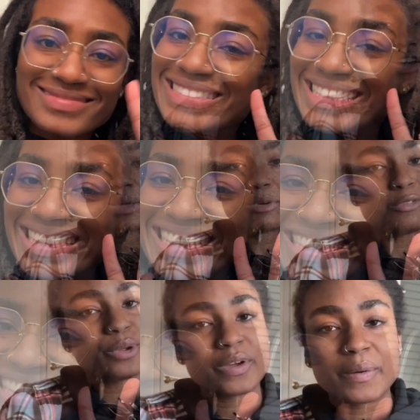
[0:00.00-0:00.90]
All right,
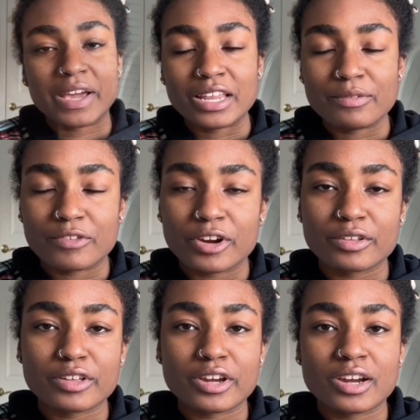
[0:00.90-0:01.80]
before I go any
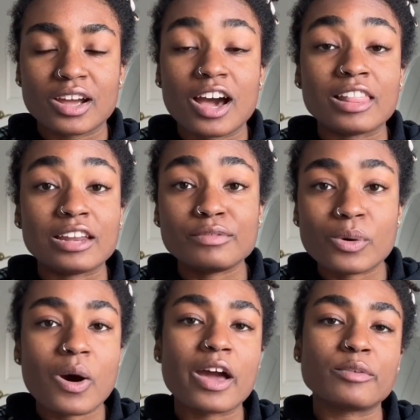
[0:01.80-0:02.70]
further, a lot of
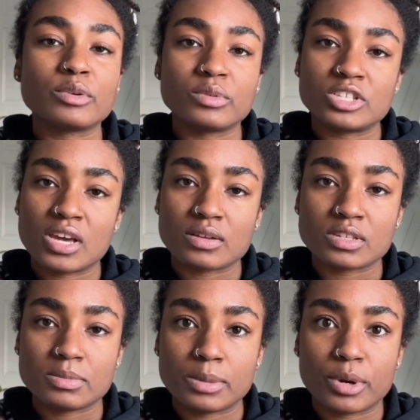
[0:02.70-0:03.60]
you all have been reaching
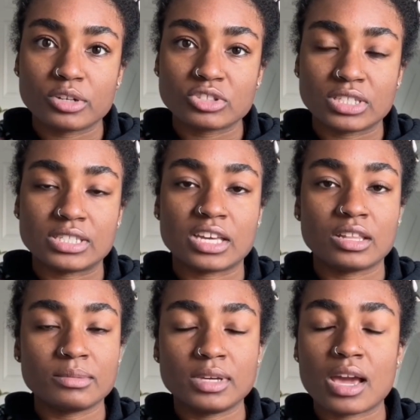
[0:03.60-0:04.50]
out to me personally,
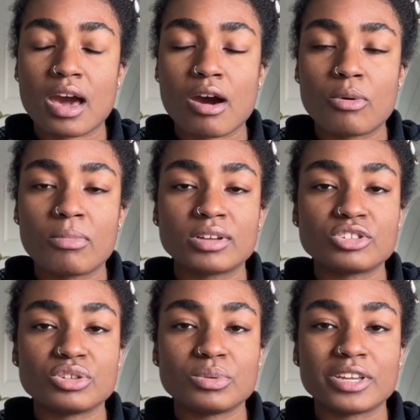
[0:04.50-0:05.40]
telling me how
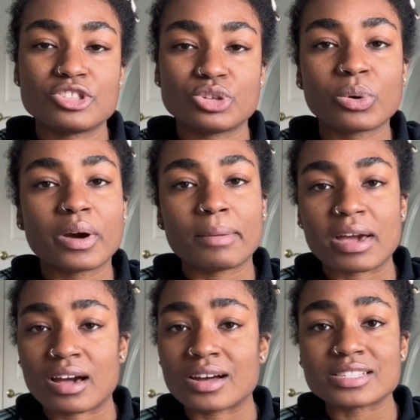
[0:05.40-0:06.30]
much you enjoy
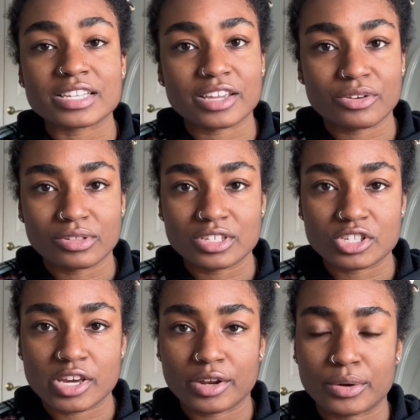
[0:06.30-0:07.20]
my content here on
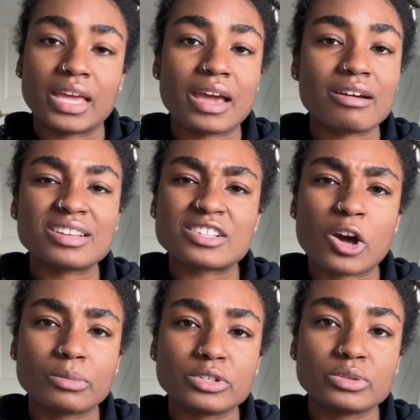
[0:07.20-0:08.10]
this channel and how it has
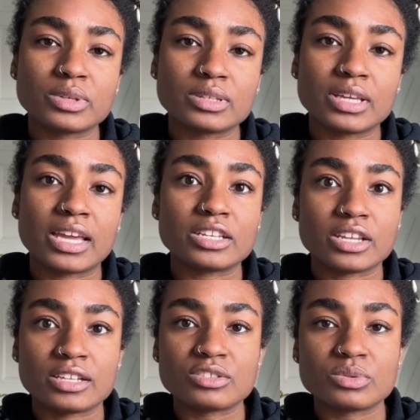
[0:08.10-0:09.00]
helped you
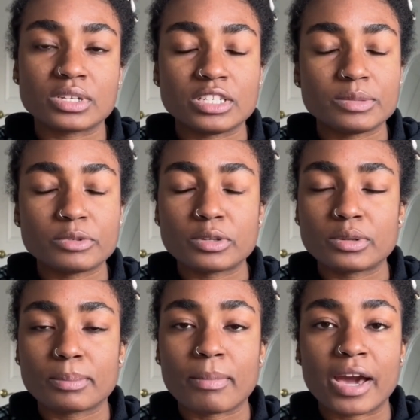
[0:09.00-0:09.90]
get into a
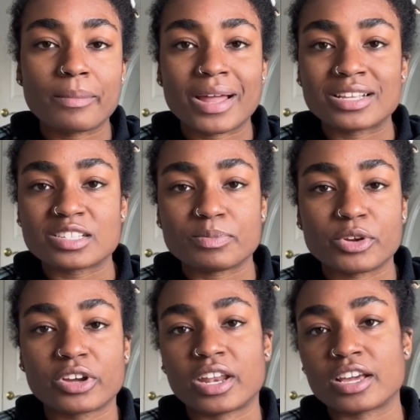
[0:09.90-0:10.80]
deeper mind, body, and
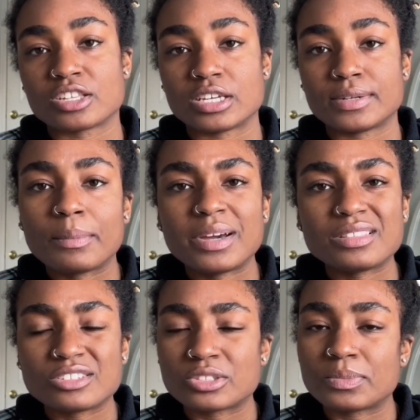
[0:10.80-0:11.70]
spirit connection.
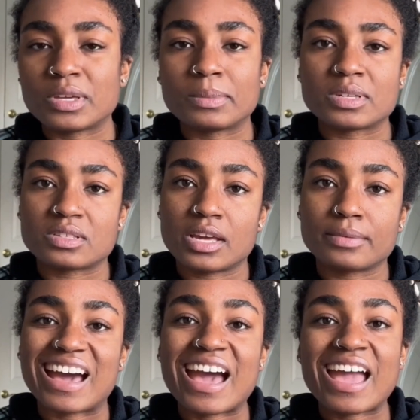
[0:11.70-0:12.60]
But there's something
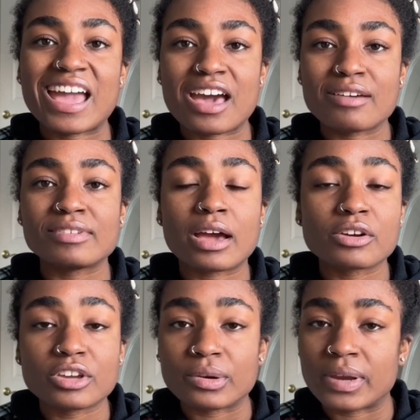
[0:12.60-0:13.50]
missing. I have
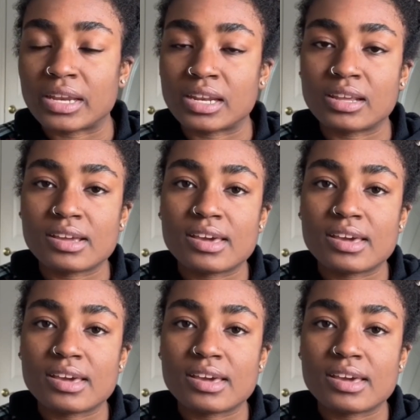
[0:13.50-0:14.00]
now curated